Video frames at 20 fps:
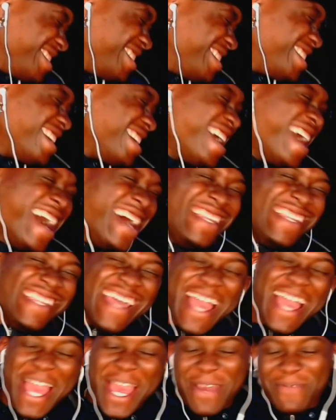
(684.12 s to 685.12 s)
God
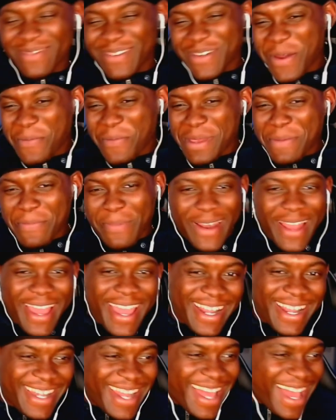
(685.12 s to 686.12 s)
damn. Don't be
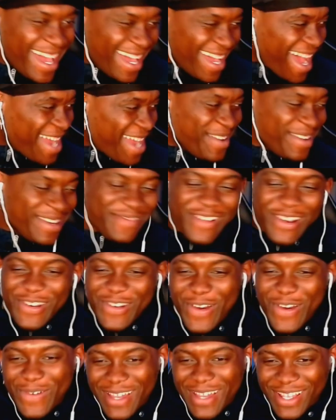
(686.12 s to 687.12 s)
playing that. I don't even
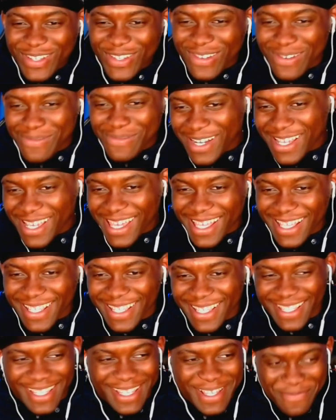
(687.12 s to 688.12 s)
know what instrument it
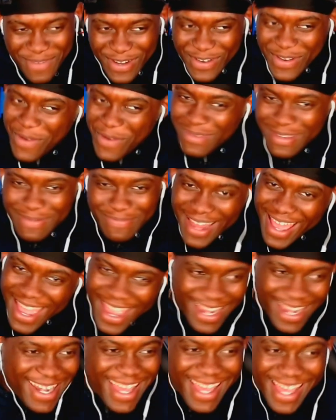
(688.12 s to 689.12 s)
is. But don't be
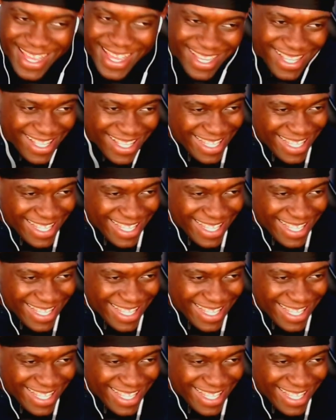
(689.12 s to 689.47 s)
playing that.